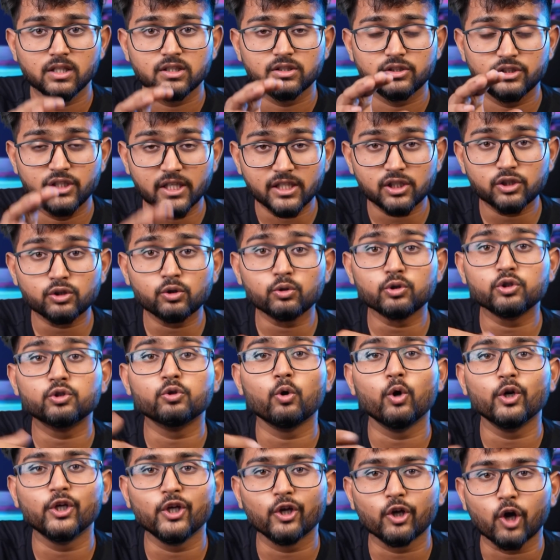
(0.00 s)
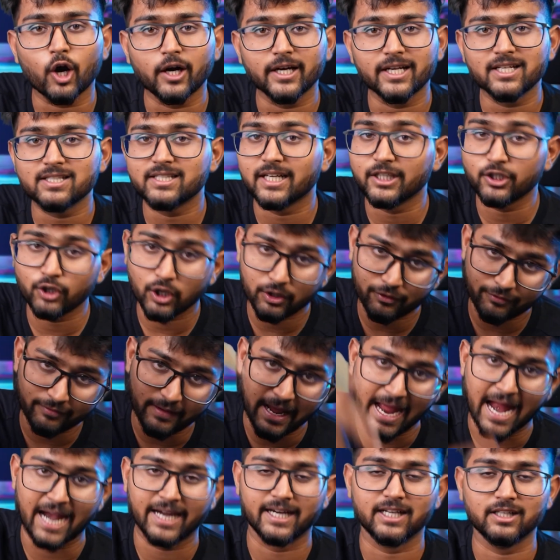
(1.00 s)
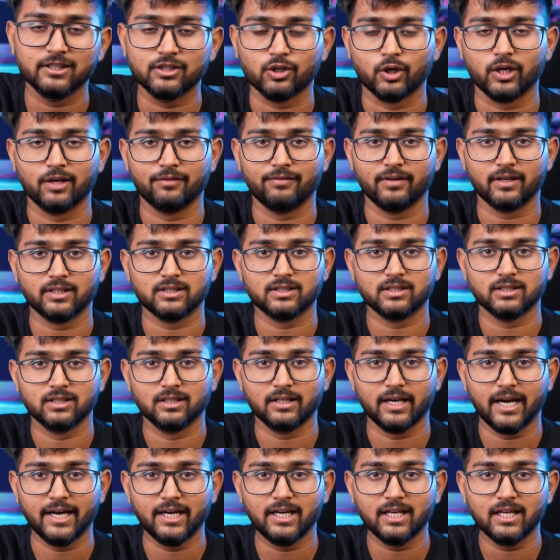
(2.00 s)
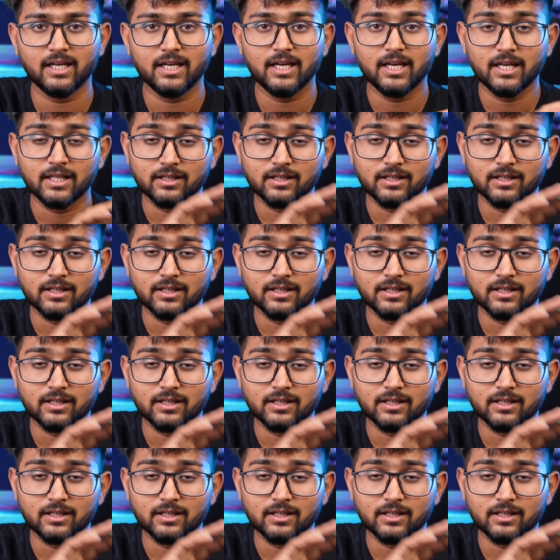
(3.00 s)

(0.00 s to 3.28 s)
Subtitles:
just to show your audience that you're adding sound effects, right?